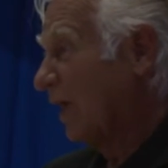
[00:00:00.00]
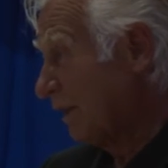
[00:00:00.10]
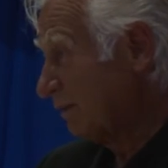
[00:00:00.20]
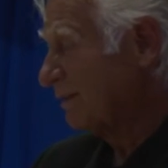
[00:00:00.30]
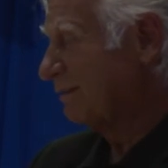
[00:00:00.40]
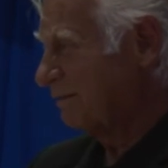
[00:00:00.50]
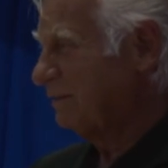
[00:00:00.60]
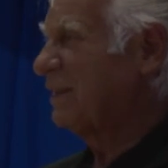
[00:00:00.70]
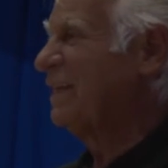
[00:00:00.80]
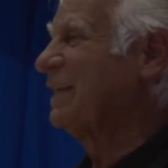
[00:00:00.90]
and
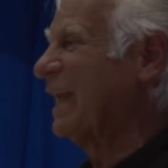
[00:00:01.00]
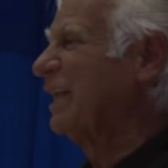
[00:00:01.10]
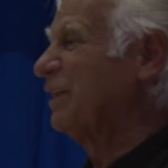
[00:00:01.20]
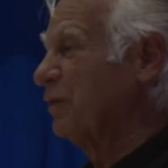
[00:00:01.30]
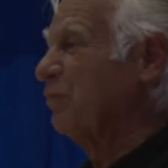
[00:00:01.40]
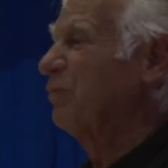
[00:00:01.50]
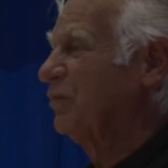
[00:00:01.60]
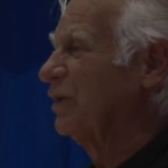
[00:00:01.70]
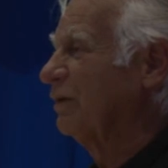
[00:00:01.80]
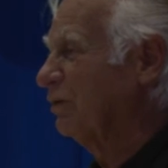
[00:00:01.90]
getting them
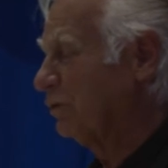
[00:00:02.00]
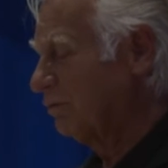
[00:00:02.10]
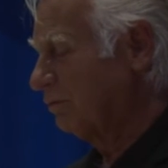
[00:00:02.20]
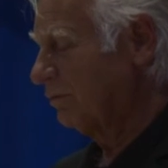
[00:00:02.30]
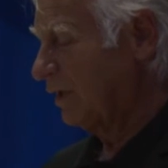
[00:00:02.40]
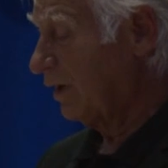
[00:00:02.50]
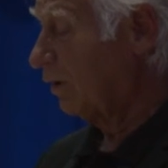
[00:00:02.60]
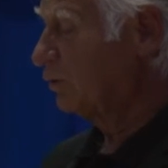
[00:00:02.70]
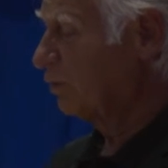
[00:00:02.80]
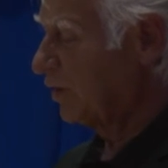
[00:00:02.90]
to the
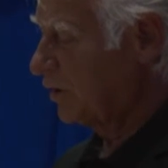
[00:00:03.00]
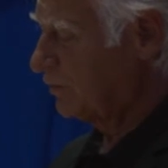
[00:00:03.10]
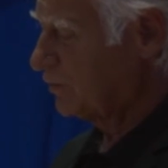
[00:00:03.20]
ultimate